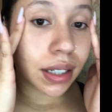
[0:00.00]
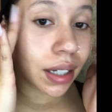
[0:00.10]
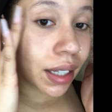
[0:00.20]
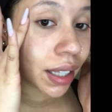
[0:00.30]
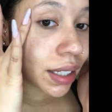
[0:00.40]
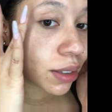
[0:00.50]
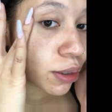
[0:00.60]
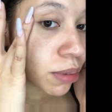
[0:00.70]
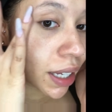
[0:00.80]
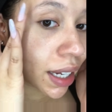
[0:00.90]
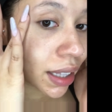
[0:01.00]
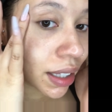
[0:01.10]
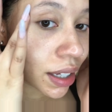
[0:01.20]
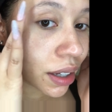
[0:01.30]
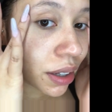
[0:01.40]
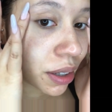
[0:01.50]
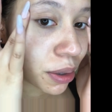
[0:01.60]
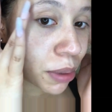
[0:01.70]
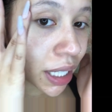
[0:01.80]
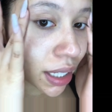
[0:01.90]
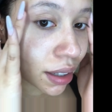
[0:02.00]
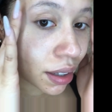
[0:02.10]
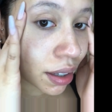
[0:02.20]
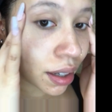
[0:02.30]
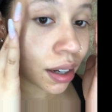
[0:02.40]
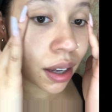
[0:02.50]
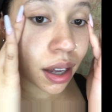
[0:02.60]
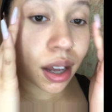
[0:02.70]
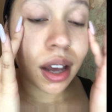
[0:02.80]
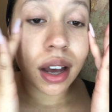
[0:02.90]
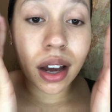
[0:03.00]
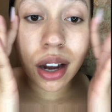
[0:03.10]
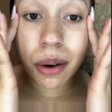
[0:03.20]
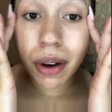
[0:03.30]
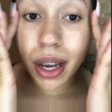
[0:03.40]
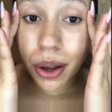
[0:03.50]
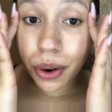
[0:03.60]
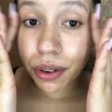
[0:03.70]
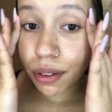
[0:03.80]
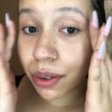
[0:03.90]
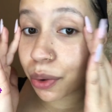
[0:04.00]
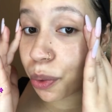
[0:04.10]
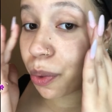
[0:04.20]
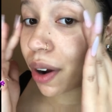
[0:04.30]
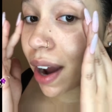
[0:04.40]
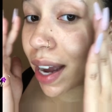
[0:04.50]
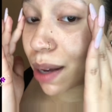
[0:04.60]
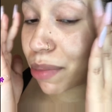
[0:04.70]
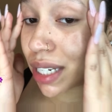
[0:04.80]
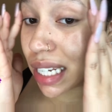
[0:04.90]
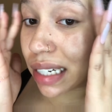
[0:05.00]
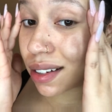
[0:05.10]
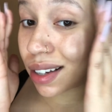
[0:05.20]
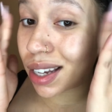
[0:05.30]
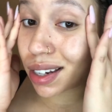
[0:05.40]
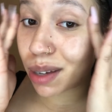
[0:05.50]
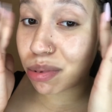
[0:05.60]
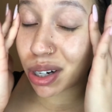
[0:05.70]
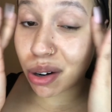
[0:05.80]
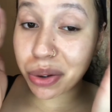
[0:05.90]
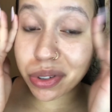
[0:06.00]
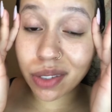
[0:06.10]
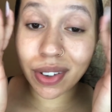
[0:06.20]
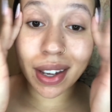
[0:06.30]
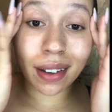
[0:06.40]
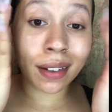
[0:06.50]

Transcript: I like to apply a little bit around where I could potentially end up with crow's feet,